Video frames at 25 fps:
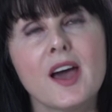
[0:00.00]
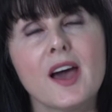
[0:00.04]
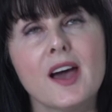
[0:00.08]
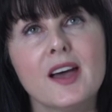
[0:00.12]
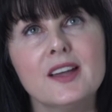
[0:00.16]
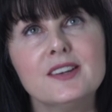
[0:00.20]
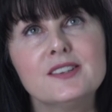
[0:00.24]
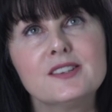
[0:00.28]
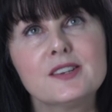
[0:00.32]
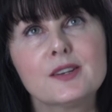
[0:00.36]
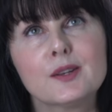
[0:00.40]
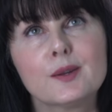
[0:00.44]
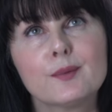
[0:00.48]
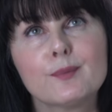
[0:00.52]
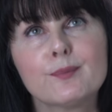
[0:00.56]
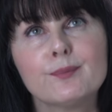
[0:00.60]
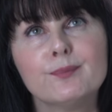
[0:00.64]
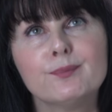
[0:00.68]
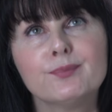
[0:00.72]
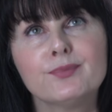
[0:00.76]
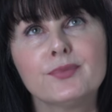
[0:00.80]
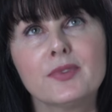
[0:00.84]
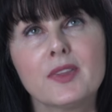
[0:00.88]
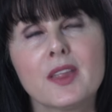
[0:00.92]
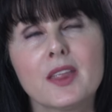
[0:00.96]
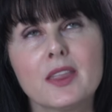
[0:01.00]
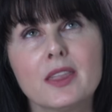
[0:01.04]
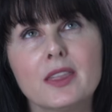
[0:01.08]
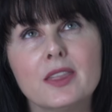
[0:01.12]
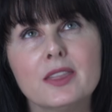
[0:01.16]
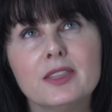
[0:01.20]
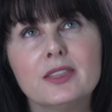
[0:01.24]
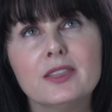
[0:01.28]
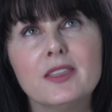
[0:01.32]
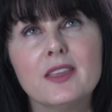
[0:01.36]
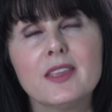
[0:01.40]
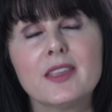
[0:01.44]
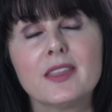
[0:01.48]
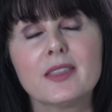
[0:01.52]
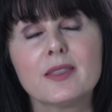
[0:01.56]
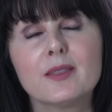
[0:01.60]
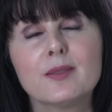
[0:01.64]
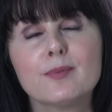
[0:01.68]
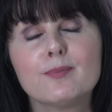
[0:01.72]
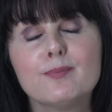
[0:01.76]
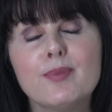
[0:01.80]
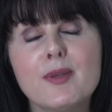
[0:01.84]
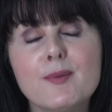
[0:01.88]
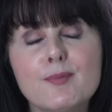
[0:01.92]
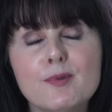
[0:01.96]
And
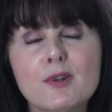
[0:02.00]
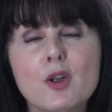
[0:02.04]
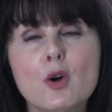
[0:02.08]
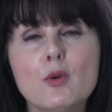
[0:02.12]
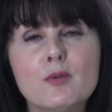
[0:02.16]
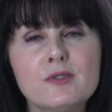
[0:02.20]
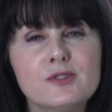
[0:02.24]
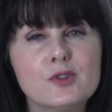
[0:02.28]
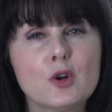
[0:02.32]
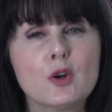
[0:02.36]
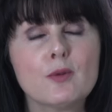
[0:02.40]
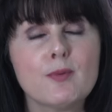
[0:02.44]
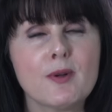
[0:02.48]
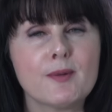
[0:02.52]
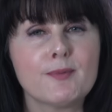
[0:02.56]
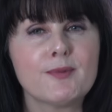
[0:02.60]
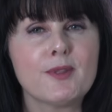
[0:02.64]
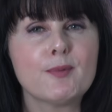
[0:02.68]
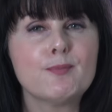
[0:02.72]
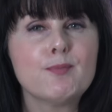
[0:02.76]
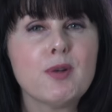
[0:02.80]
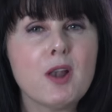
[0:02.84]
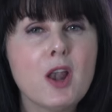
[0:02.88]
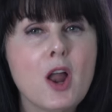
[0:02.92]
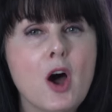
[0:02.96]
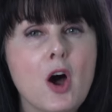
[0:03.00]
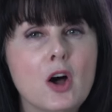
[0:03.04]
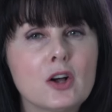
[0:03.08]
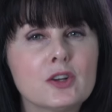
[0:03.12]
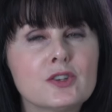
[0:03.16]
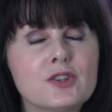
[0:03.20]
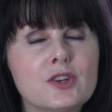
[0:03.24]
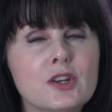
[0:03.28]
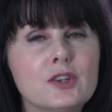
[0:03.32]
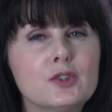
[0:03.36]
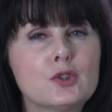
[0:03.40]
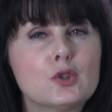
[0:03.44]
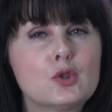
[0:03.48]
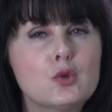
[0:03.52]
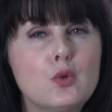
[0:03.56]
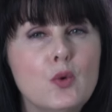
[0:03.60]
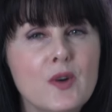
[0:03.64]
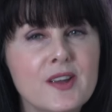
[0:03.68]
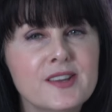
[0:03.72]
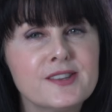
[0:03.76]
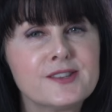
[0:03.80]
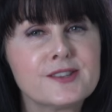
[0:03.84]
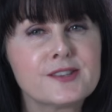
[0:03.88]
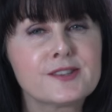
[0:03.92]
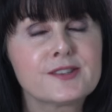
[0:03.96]
people always talk about the plot and
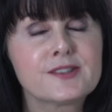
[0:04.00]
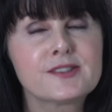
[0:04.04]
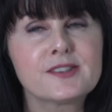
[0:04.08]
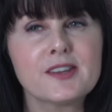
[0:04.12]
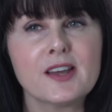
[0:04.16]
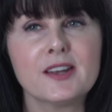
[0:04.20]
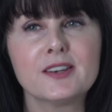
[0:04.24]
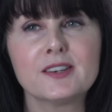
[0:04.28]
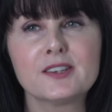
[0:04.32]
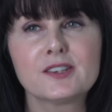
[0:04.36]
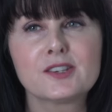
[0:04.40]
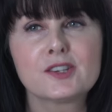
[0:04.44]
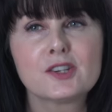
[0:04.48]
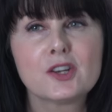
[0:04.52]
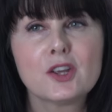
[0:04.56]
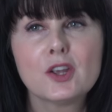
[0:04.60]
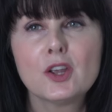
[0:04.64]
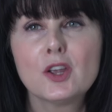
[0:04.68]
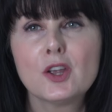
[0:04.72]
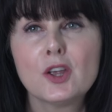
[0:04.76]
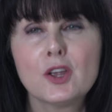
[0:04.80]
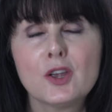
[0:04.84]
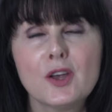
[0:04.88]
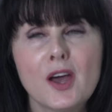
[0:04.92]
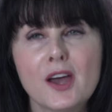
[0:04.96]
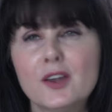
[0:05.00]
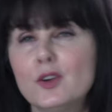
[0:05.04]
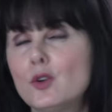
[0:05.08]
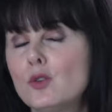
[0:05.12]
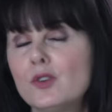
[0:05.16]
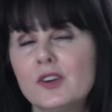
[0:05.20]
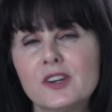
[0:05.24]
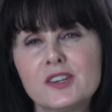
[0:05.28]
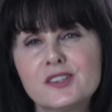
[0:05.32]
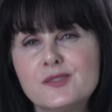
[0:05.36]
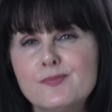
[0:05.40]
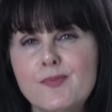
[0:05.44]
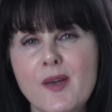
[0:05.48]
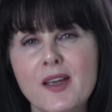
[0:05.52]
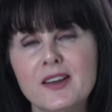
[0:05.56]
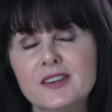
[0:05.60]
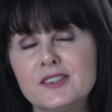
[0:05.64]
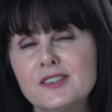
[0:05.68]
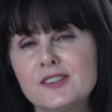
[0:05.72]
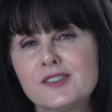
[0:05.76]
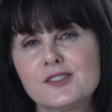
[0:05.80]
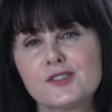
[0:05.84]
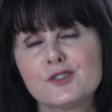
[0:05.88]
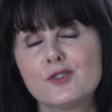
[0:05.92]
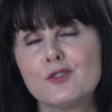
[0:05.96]
twists and
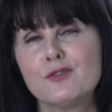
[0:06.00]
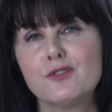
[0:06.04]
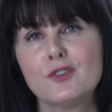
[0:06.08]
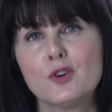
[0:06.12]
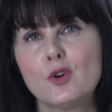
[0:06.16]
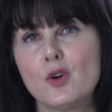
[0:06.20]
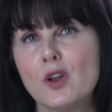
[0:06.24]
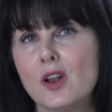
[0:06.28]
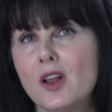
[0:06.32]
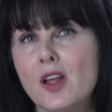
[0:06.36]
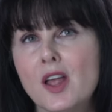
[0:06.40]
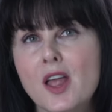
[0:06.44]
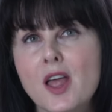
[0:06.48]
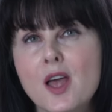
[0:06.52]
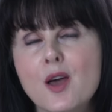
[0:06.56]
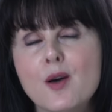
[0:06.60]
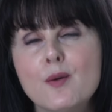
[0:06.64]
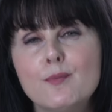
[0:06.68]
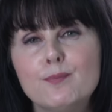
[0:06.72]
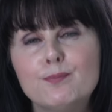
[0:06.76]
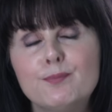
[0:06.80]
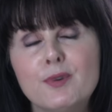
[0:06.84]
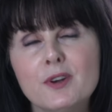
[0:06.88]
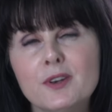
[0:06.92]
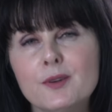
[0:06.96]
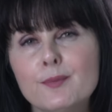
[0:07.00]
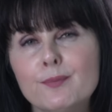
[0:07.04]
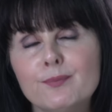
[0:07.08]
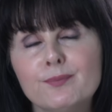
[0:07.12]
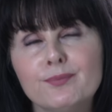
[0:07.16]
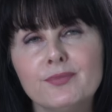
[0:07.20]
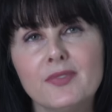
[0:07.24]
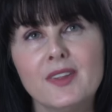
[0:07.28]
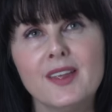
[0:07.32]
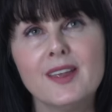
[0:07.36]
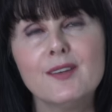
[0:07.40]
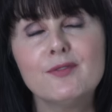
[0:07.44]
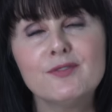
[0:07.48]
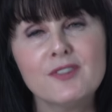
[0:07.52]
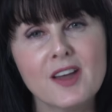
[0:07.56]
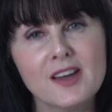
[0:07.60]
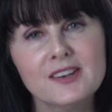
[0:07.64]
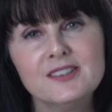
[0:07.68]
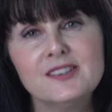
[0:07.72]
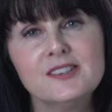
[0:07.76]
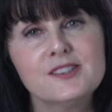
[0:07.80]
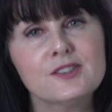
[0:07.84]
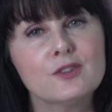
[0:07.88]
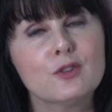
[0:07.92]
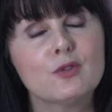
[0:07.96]
unexpected stuff and all. But if
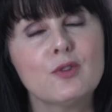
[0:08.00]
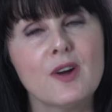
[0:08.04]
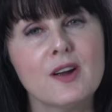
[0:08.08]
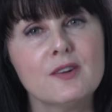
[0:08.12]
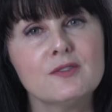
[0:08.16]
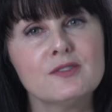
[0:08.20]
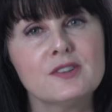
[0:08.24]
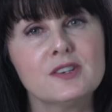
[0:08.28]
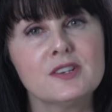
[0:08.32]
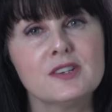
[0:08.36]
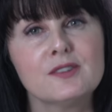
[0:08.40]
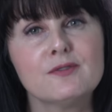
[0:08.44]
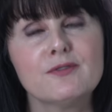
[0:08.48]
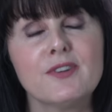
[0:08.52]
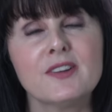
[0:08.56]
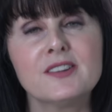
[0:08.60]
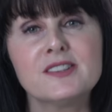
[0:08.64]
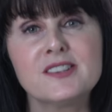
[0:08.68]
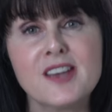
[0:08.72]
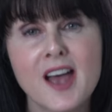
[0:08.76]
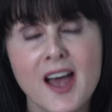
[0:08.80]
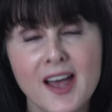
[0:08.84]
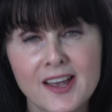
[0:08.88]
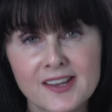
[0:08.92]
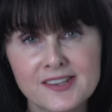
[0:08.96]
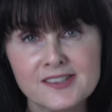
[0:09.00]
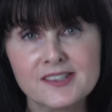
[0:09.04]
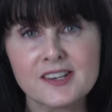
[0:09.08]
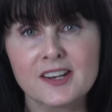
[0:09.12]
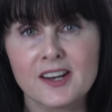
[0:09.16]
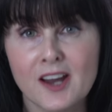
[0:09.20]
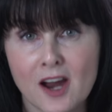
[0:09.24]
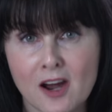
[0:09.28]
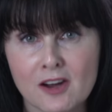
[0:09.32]
that isn't grounded in fantastic